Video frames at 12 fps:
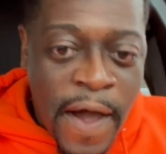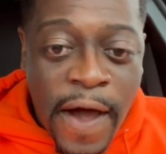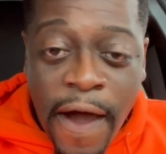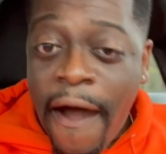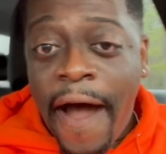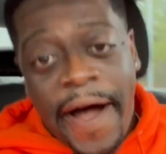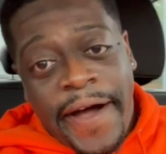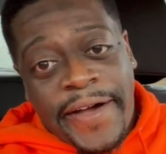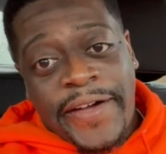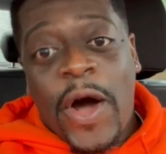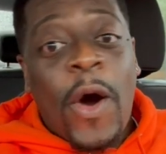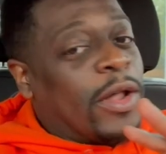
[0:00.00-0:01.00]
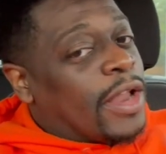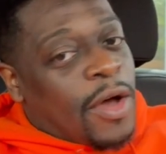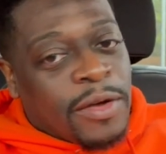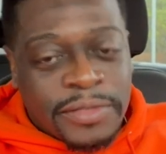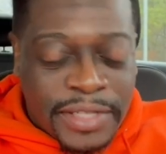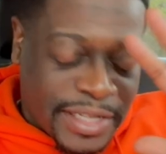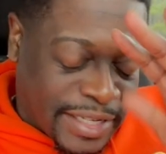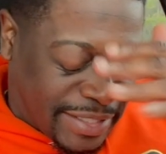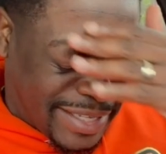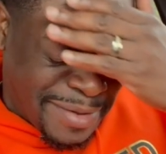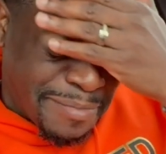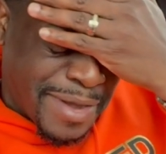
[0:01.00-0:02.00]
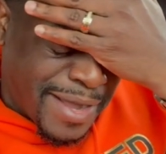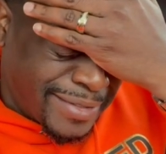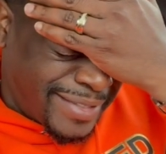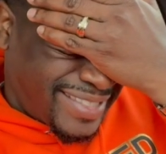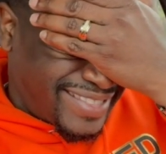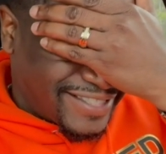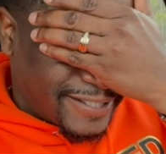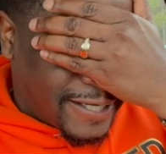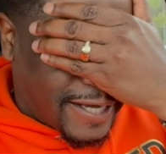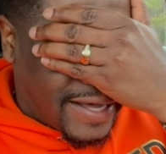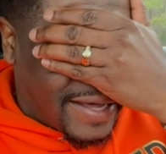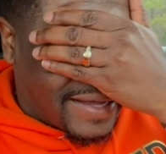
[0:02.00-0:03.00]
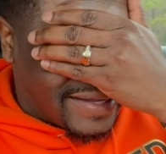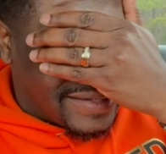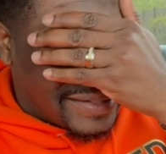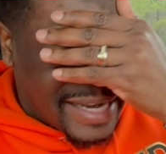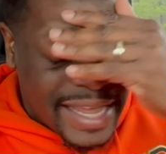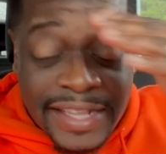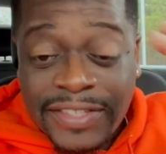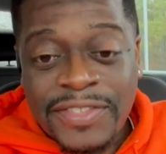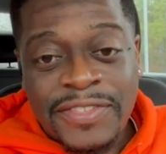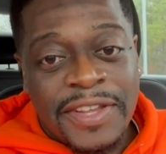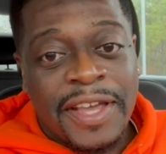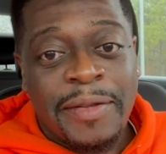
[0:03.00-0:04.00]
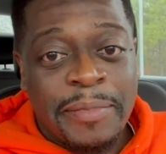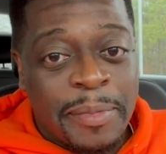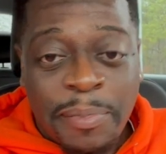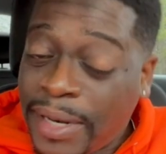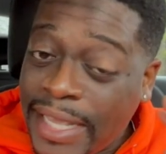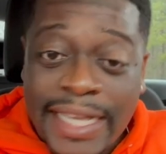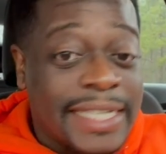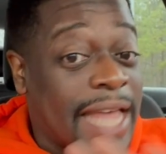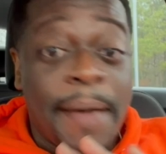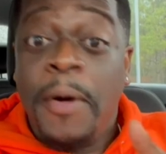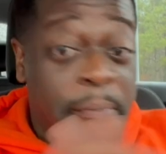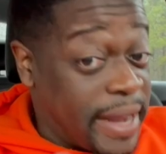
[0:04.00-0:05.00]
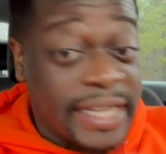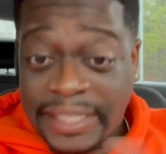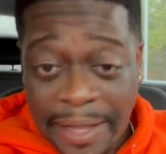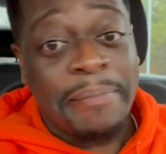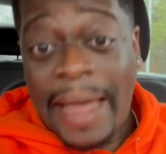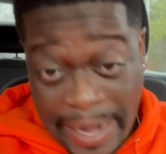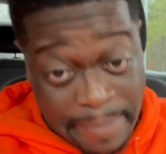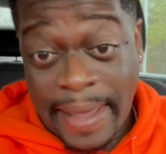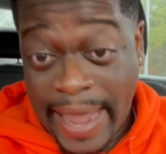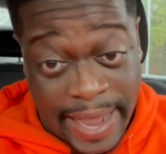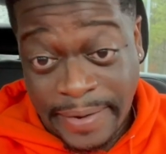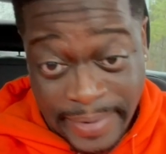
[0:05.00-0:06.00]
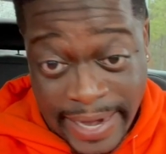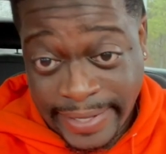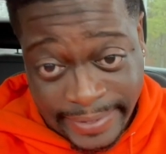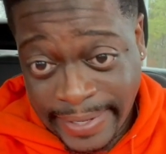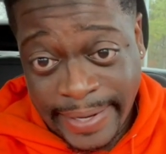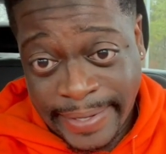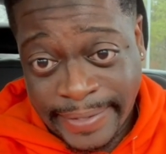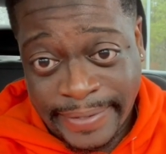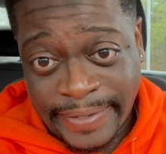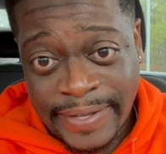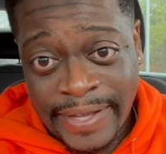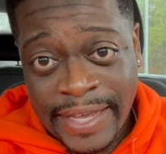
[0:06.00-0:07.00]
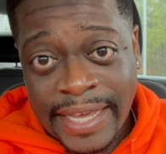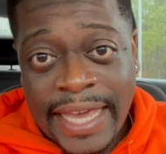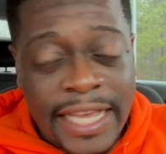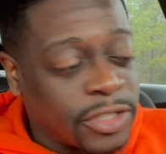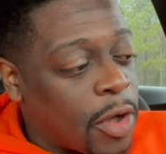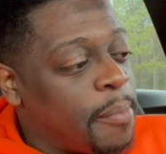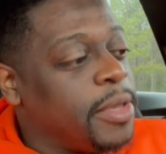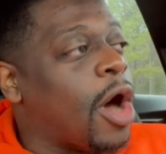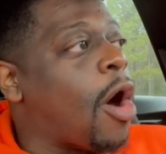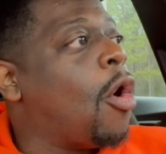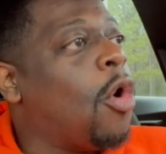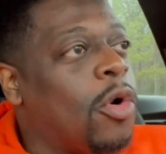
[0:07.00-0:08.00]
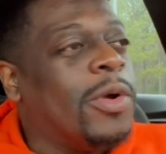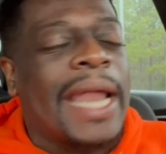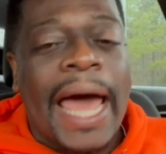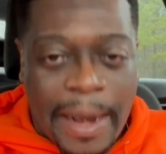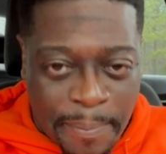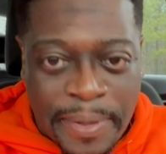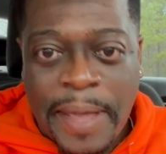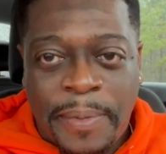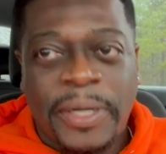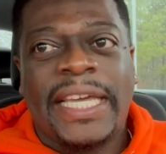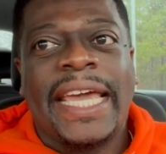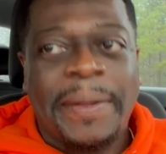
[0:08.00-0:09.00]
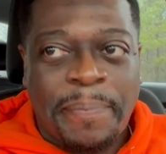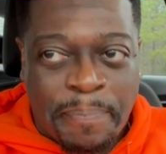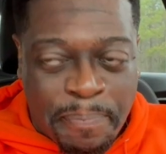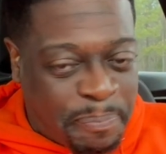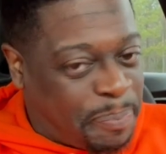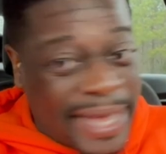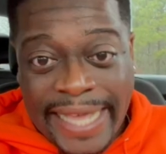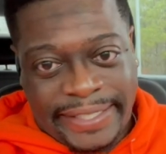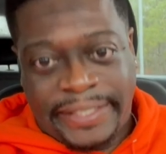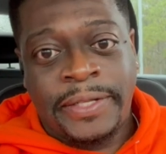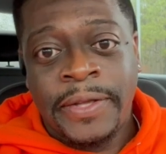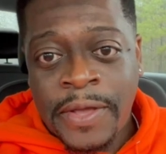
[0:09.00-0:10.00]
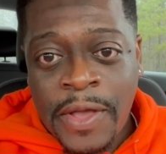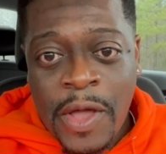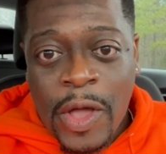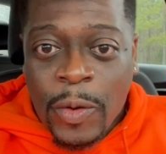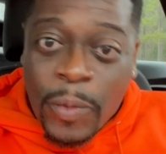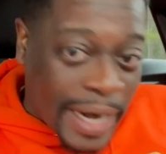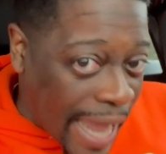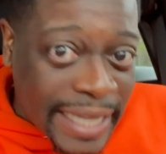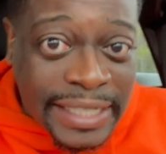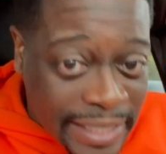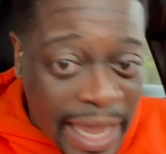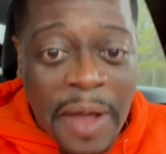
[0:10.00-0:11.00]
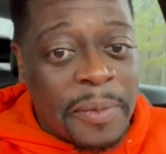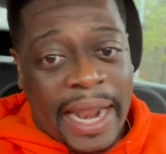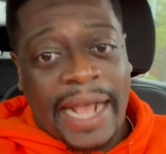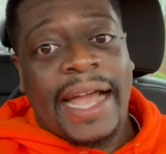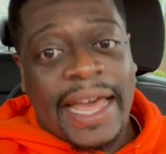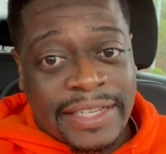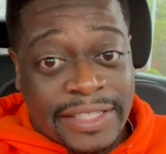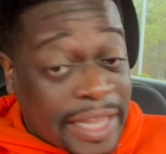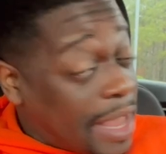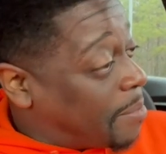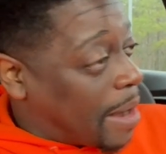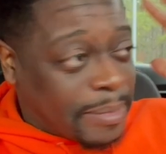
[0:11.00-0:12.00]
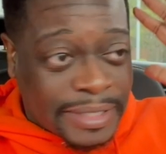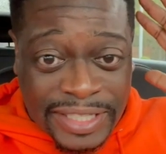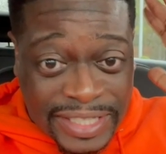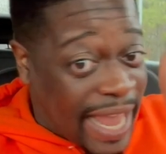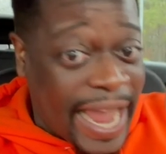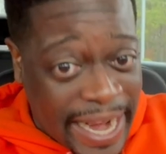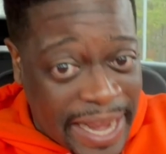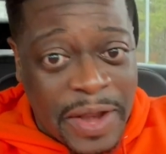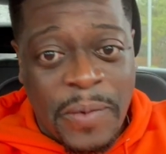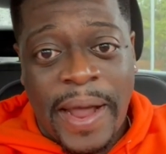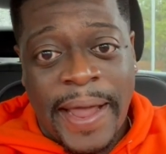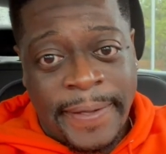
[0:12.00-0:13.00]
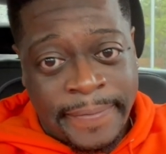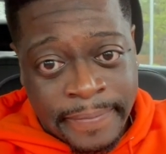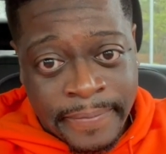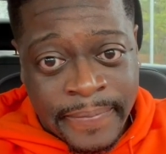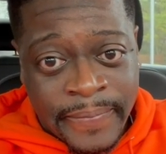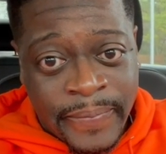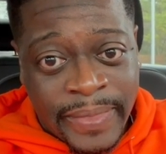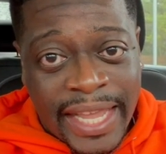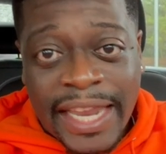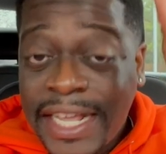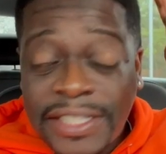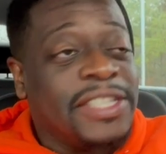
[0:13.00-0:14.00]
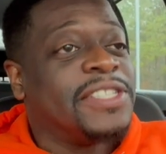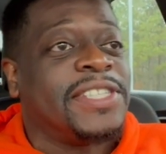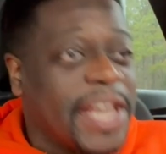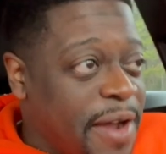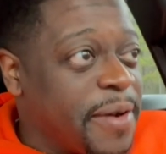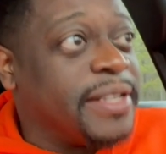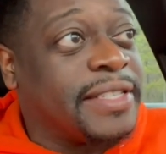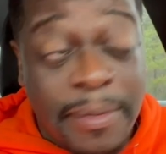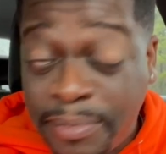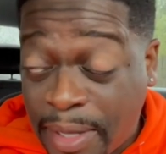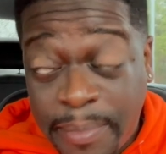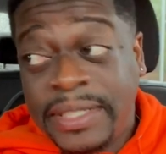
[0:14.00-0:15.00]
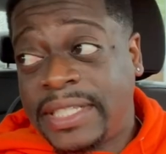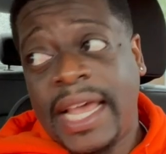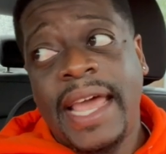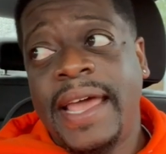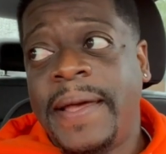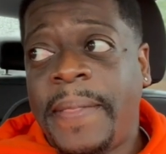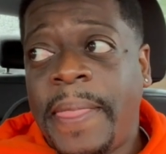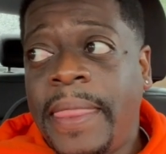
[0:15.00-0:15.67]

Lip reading: Ah, hold on to your seatbelts. Ladies and gentlemen, please, because I'm going to make somebody mad when I say this. It's going to be a whole lot of people get pissed when I say what I got to say, but I'm going to say it anyway. And this is serious. I'm going to say it.